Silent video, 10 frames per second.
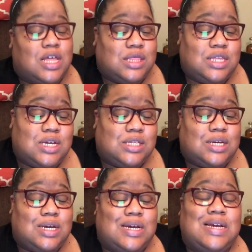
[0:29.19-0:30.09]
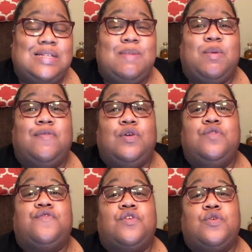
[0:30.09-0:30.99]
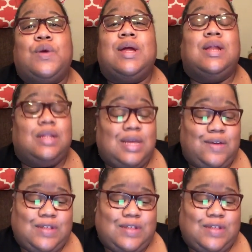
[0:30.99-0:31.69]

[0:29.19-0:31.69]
This is my review for Green Leaves.